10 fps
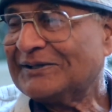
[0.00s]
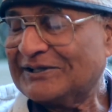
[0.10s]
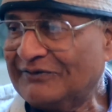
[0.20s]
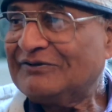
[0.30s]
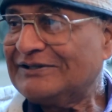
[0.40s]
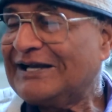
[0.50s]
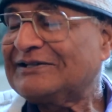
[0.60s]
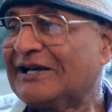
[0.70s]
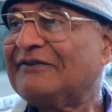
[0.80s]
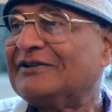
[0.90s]
Given
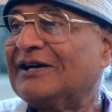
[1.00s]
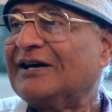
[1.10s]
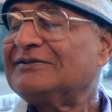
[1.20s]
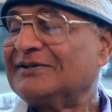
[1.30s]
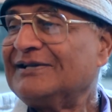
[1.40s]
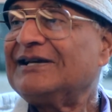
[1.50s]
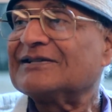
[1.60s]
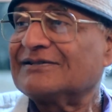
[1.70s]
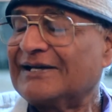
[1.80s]
that caveat, yes,